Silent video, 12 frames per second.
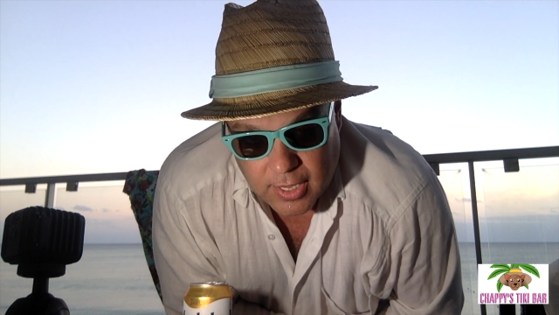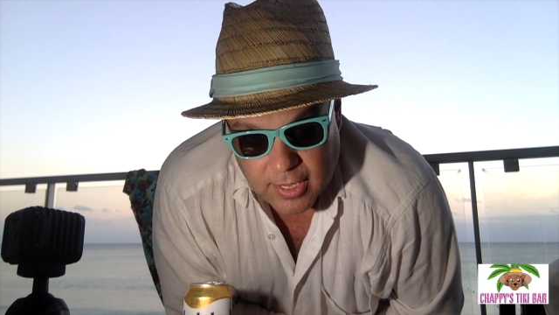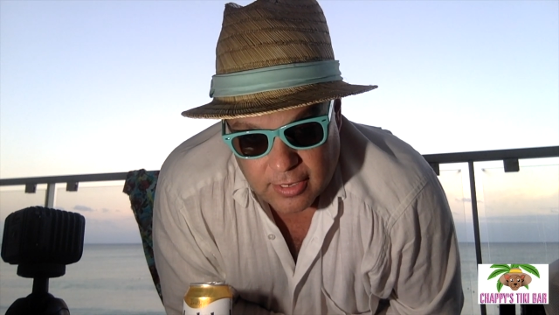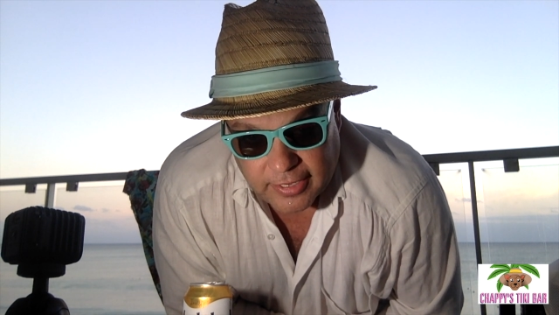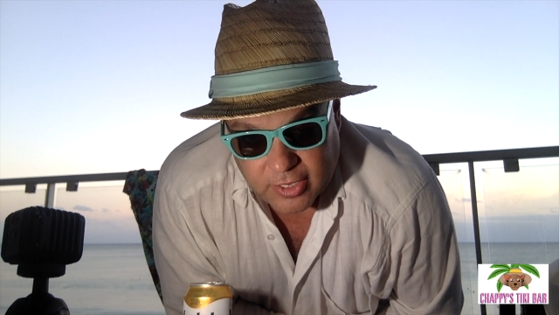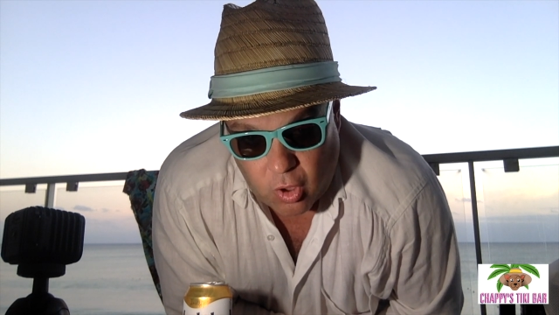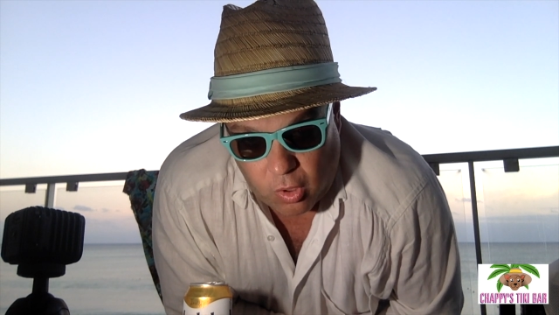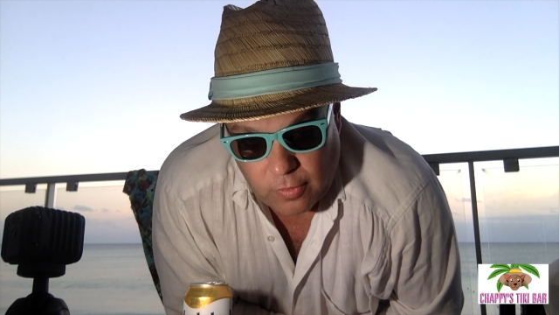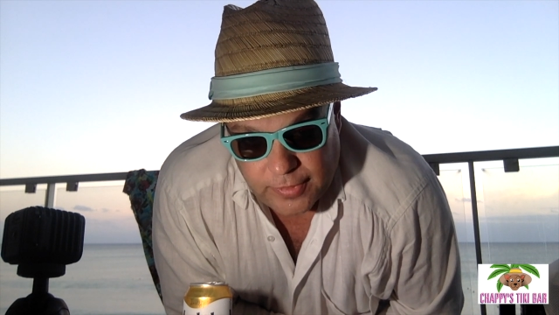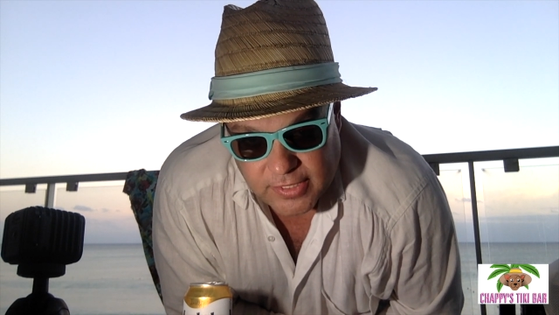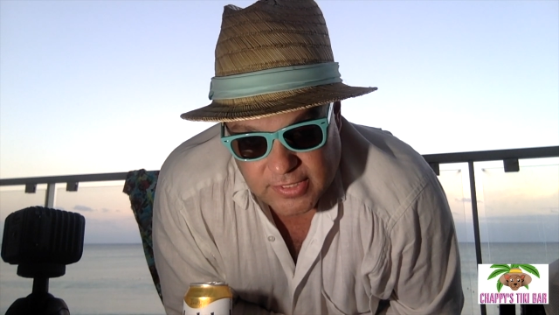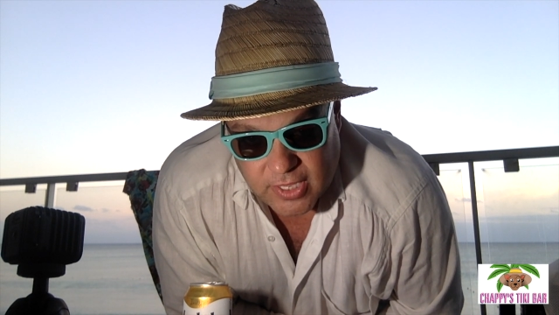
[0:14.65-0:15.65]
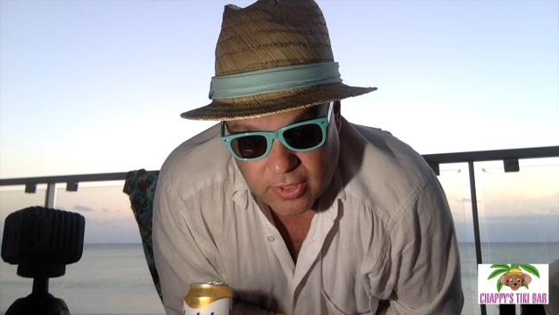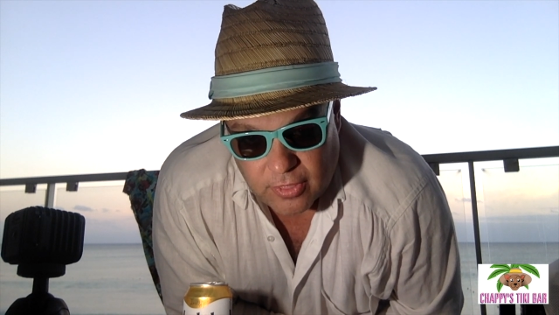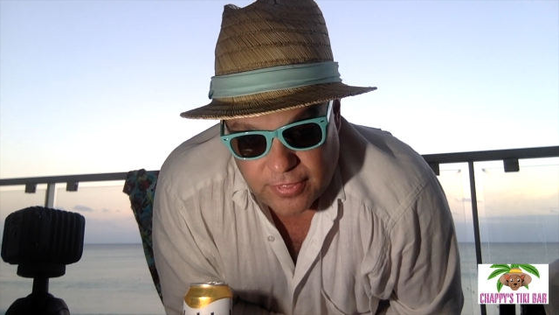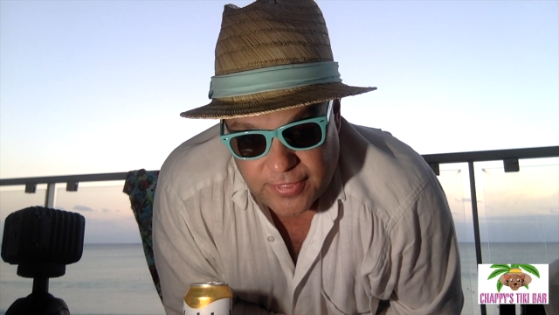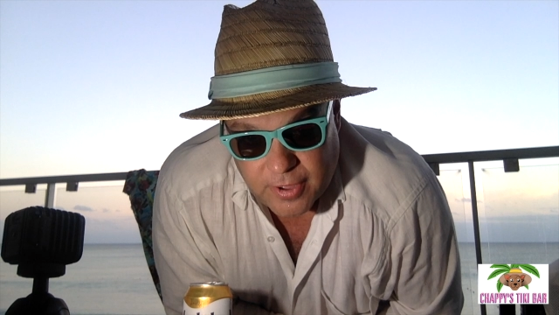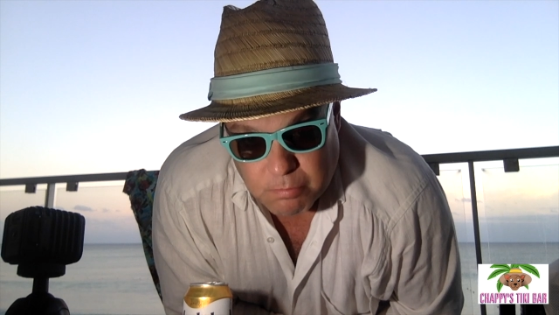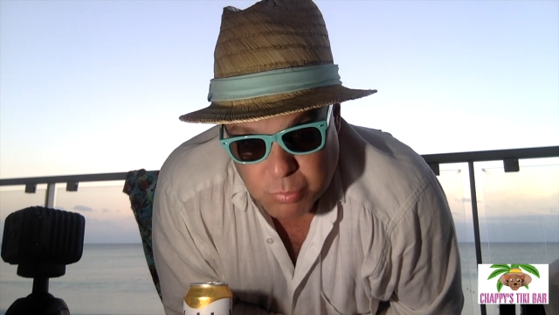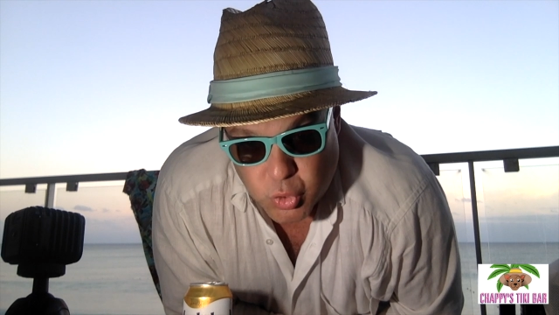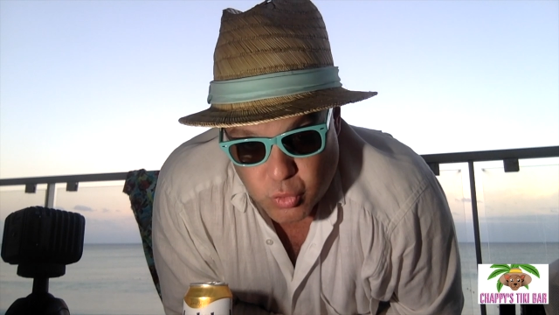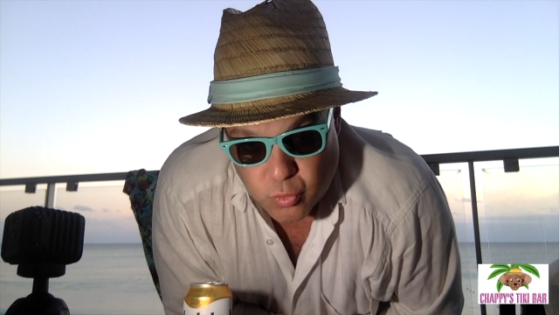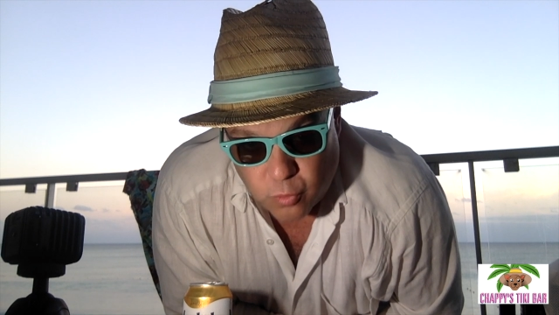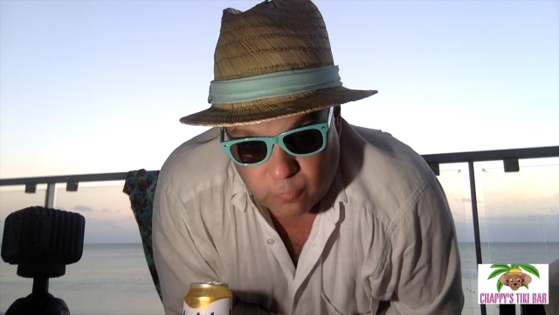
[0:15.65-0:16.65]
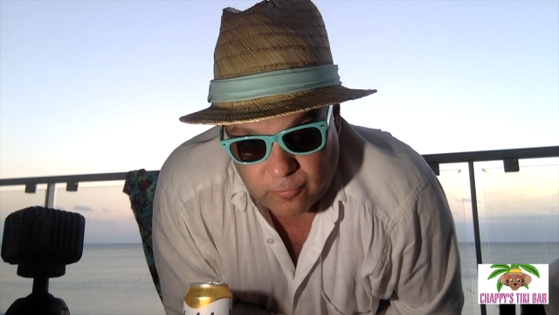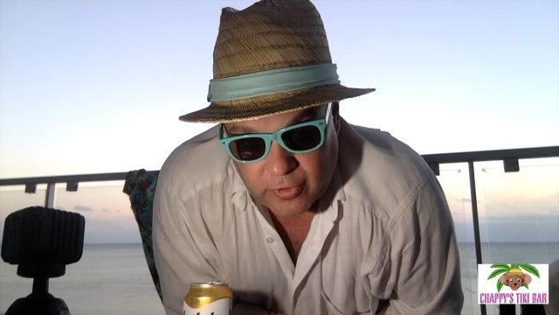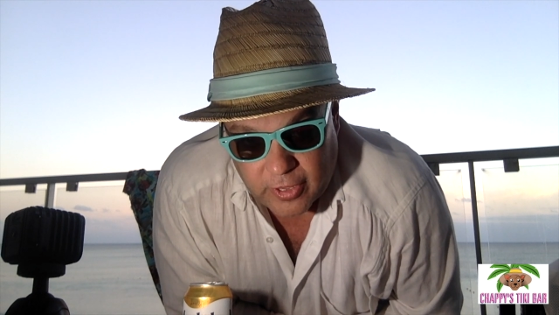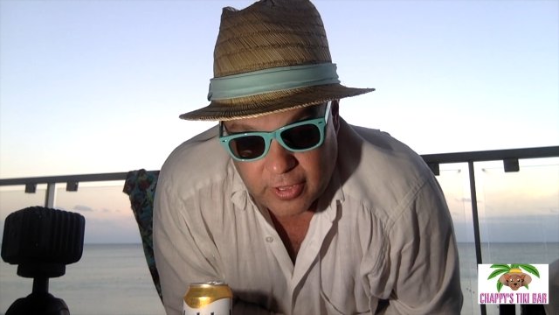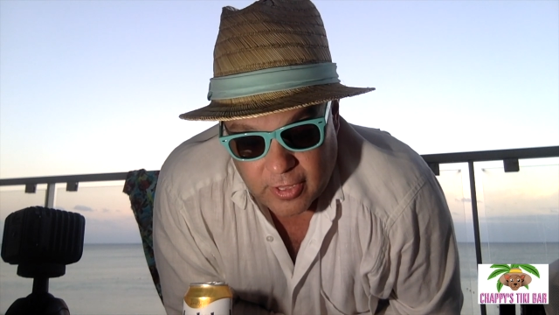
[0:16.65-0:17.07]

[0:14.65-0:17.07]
and I call this The Move.